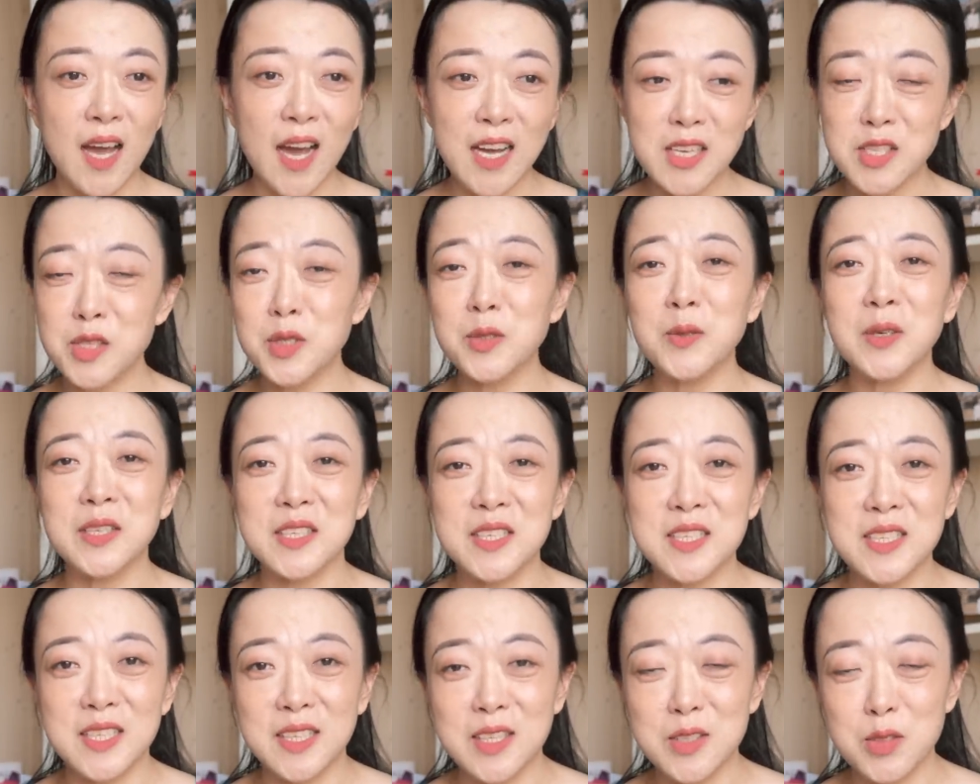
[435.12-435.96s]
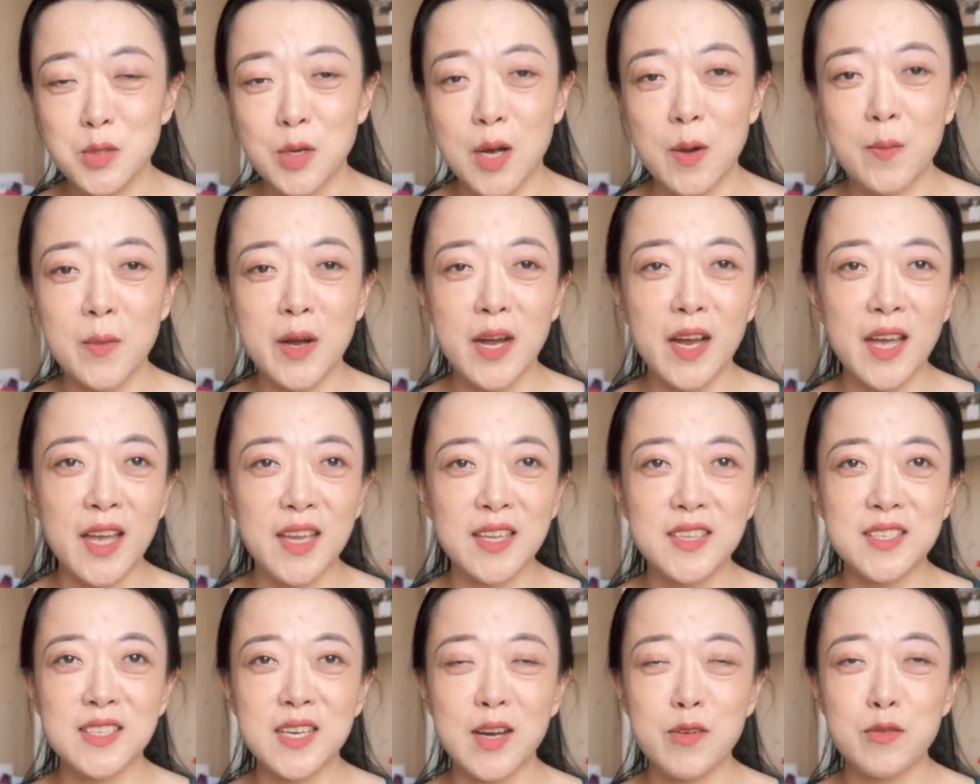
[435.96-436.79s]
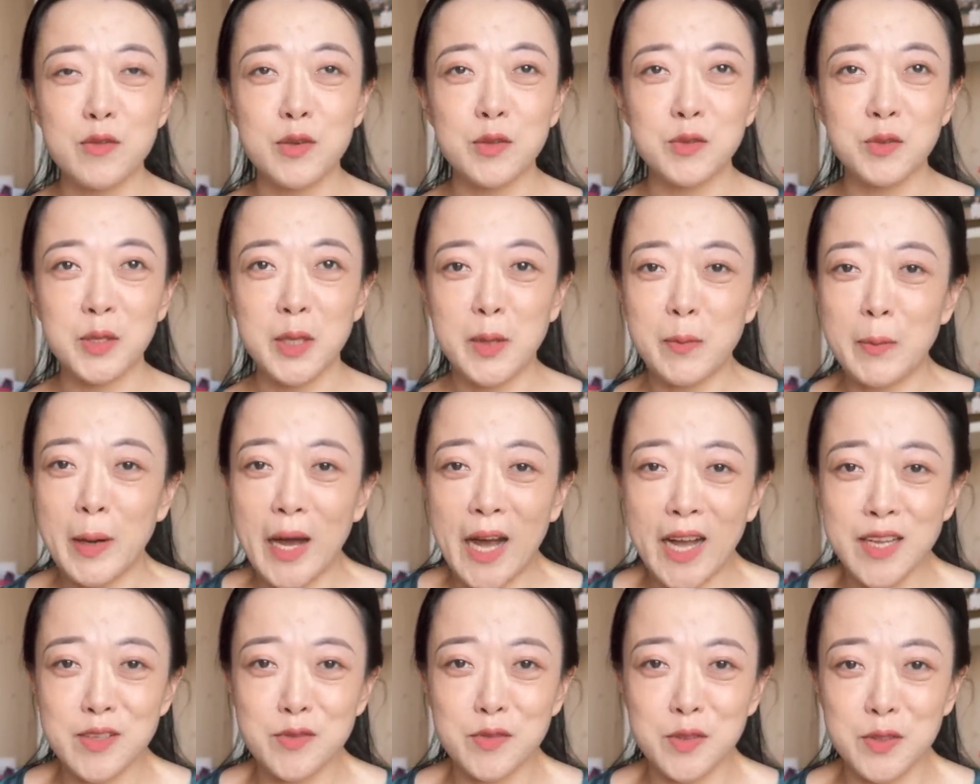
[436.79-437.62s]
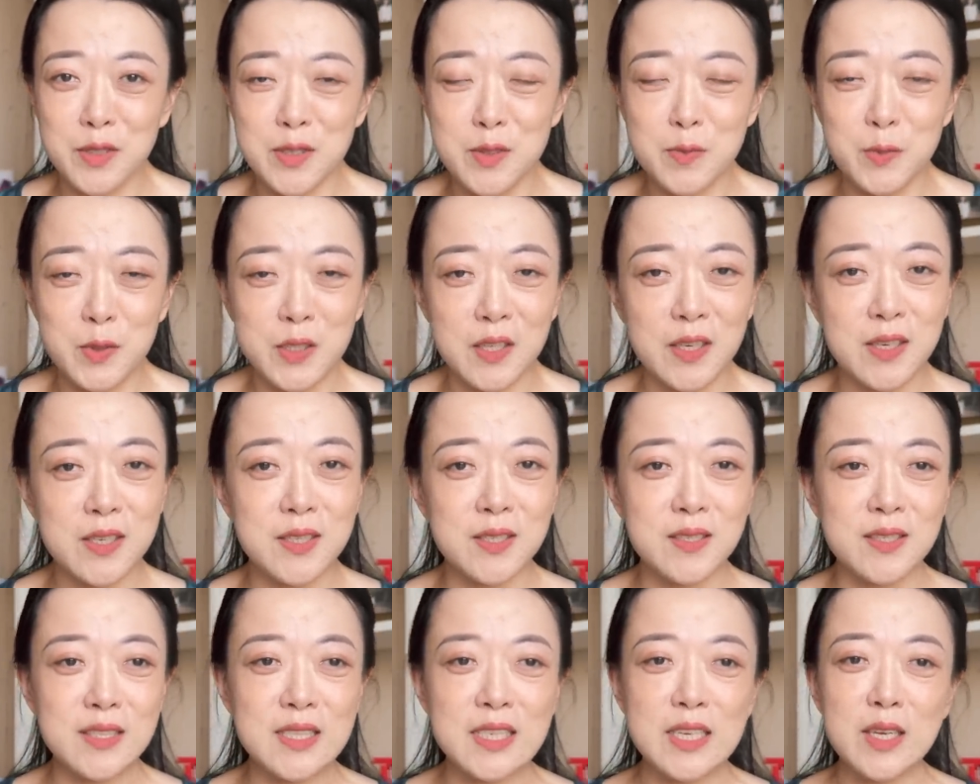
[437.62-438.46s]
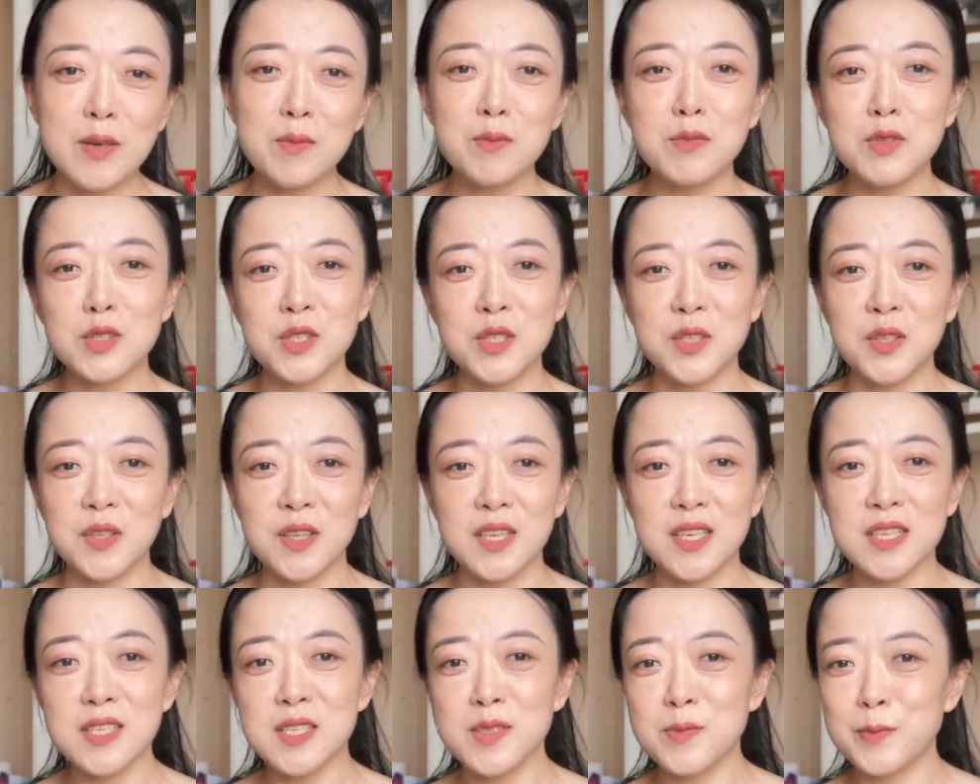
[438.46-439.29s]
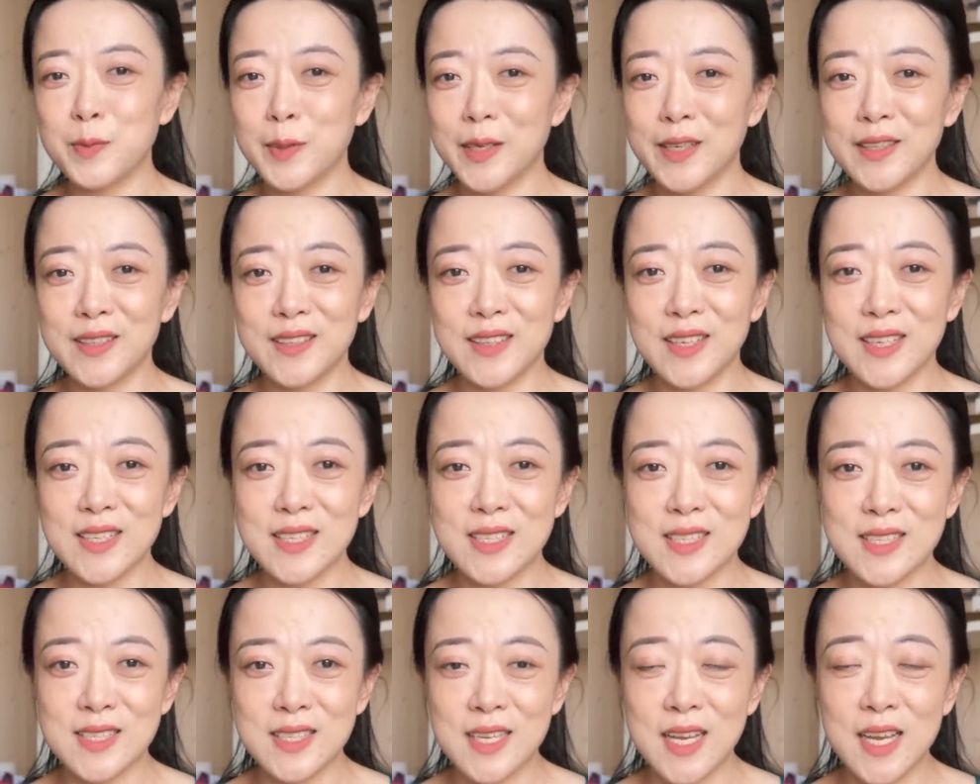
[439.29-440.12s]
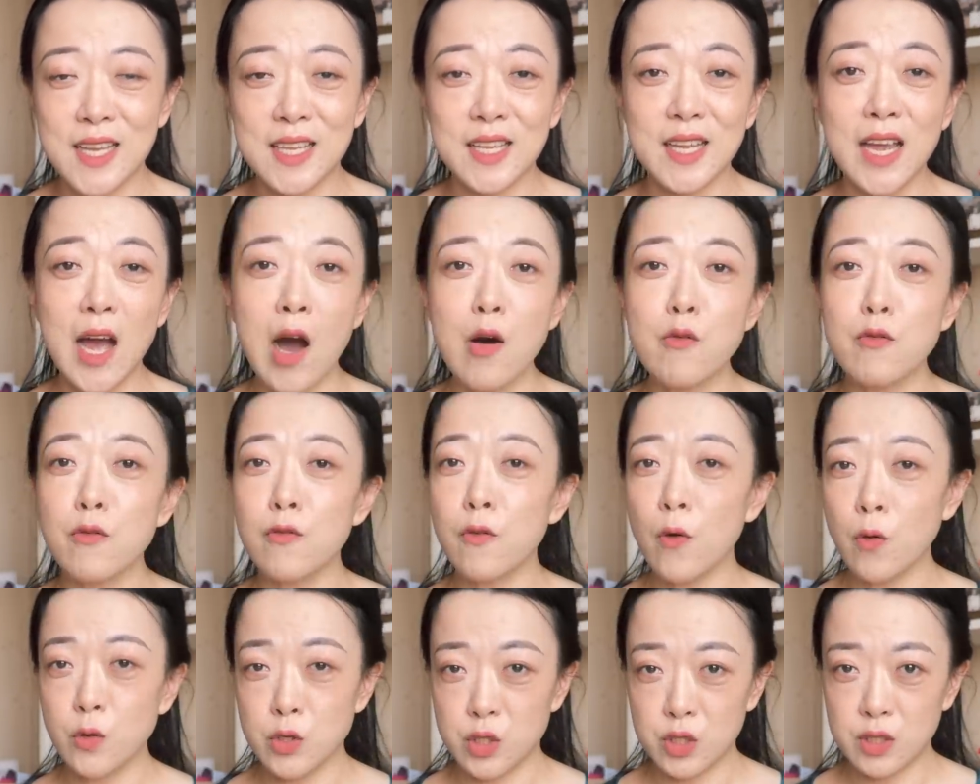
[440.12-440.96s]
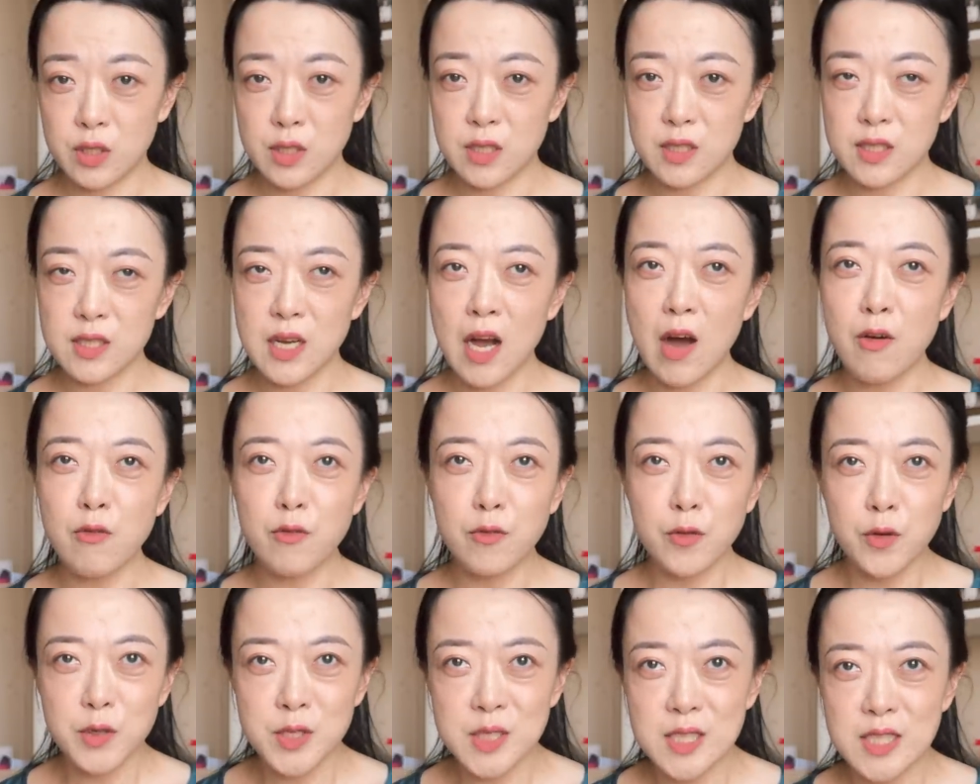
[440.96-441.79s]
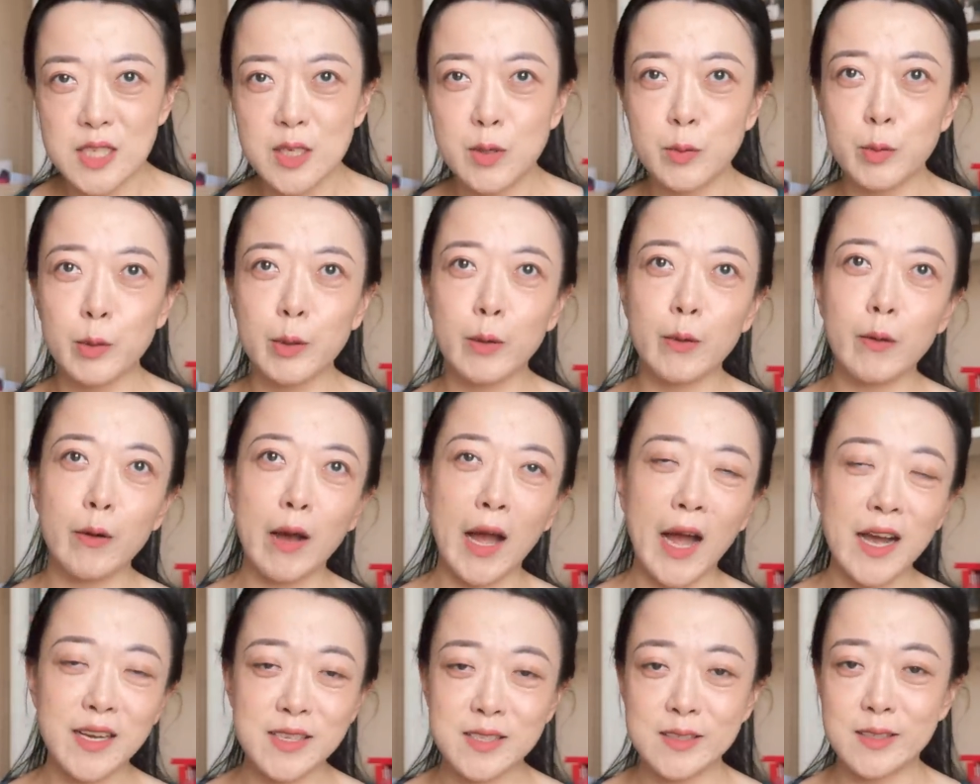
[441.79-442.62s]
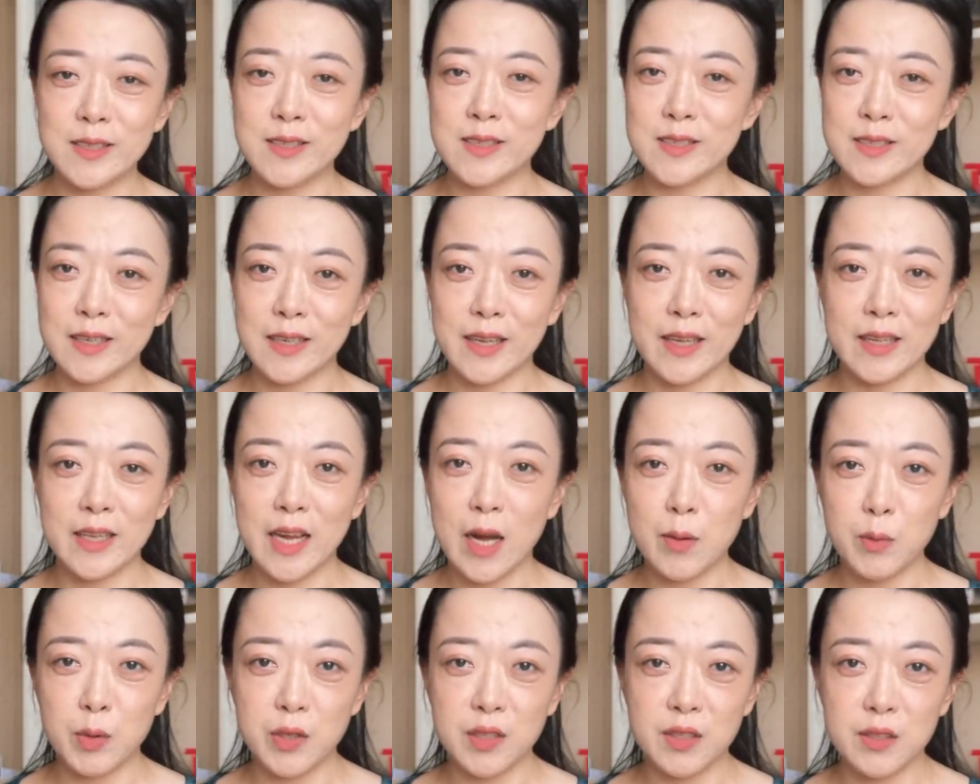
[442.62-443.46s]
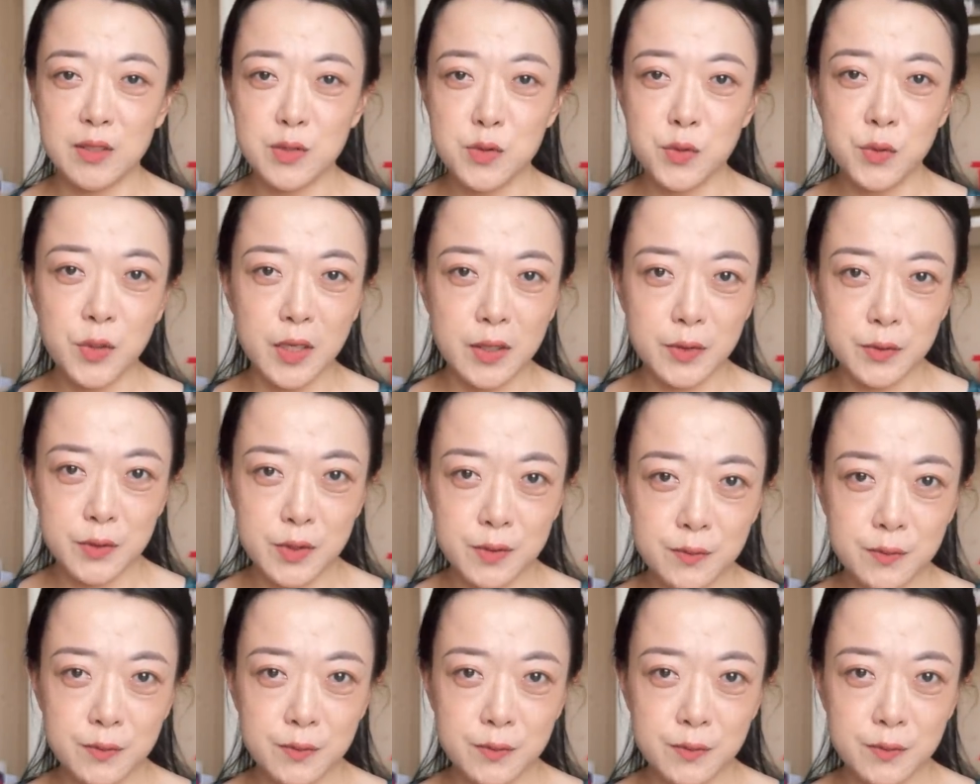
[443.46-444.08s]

I still want to see this drama and I feel really bad for this production team doing this, but that's the unfortunate, unforeseeable accidents that can happen in this world.